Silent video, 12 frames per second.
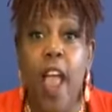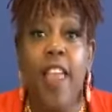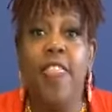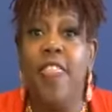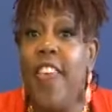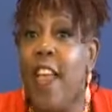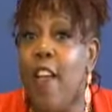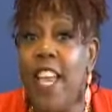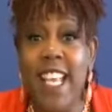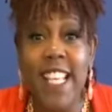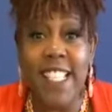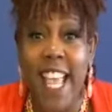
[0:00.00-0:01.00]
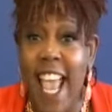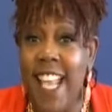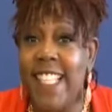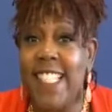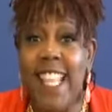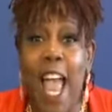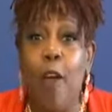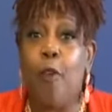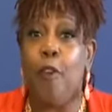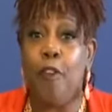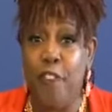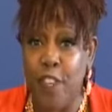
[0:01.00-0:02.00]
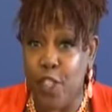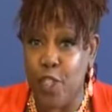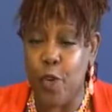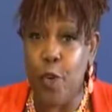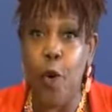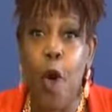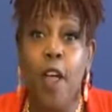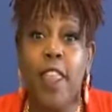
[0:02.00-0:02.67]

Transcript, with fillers: there is a sacrificial